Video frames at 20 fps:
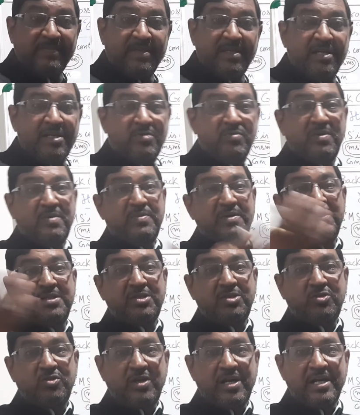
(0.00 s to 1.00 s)
It will be
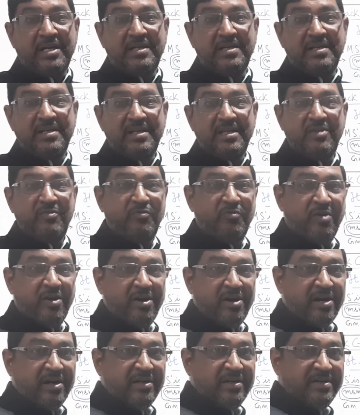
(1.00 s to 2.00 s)
destroyed if you are
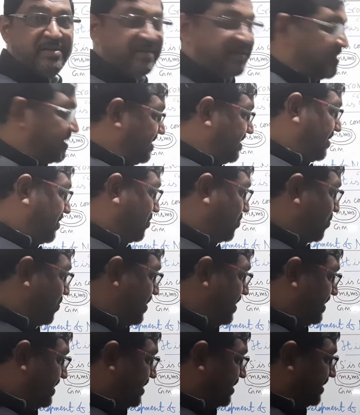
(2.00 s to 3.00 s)
not
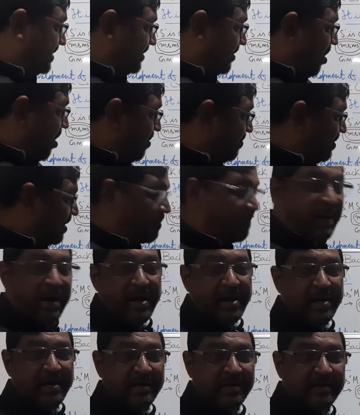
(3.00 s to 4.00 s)
growing this normal
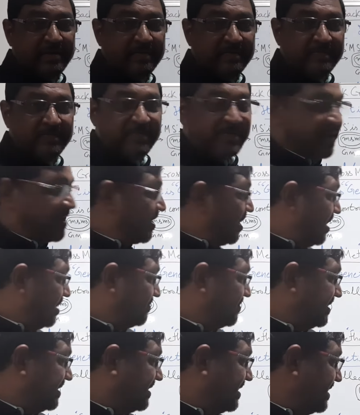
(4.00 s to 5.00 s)
Bahar along
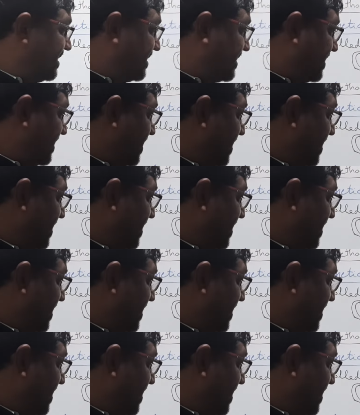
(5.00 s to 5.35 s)
with this